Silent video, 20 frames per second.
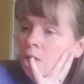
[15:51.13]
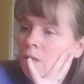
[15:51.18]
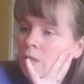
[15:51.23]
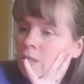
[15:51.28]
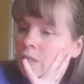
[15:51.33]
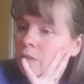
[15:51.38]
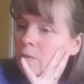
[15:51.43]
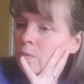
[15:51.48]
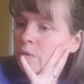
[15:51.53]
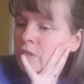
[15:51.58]

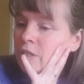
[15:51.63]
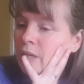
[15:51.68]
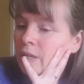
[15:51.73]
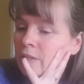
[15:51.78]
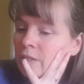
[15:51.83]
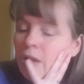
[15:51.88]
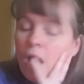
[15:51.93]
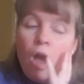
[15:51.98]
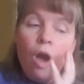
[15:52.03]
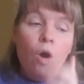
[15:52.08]
So what
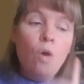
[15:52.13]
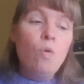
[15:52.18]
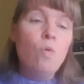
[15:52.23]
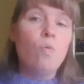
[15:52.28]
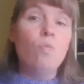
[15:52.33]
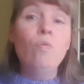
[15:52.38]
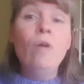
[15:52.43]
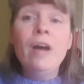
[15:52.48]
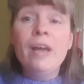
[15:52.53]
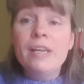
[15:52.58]
else?
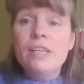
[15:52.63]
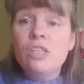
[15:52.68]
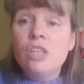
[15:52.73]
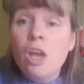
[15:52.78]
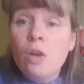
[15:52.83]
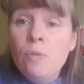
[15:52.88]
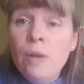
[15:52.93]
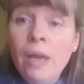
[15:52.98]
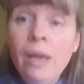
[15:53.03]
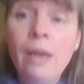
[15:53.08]
Oh, right.
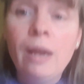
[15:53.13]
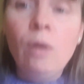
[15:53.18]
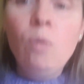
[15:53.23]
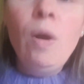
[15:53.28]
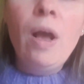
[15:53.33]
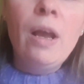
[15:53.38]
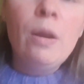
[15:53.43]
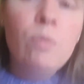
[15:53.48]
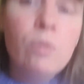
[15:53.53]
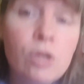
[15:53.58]
So now
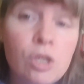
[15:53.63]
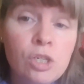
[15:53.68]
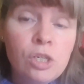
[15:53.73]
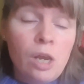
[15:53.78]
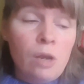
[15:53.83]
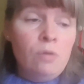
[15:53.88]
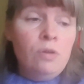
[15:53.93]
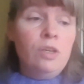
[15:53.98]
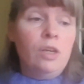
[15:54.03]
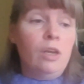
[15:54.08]
I will
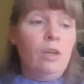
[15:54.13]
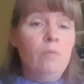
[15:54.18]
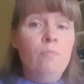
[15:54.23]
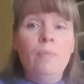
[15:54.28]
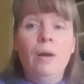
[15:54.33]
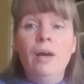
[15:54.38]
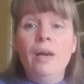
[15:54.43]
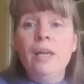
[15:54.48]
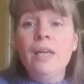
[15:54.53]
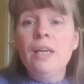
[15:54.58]
show you
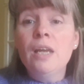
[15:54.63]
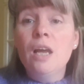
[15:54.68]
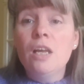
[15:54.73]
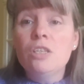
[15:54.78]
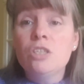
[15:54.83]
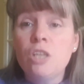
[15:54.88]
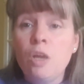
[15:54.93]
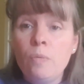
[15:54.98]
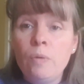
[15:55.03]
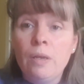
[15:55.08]
my
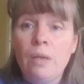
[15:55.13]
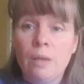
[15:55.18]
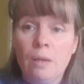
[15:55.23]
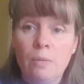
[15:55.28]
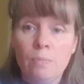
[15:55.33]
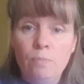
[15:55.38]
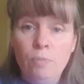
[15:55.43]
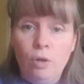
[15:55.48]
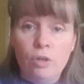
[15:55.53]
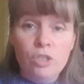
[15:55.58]

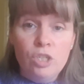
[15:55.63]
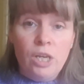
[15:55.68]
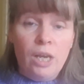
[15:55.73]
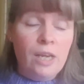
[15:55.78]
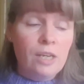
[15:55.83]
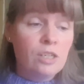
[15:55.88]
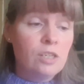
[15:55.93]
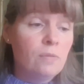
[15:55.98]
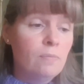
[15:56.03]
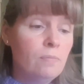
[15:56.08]
sewing
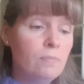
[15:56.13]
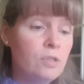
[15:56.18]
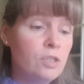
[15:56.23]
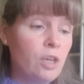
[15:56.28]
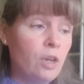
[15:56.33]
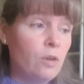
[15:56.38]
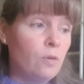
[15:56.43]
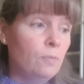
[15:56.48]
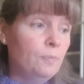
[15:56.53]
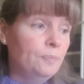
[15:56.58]
project.
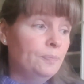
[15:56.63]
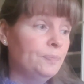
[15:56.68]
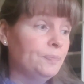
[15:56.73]
So,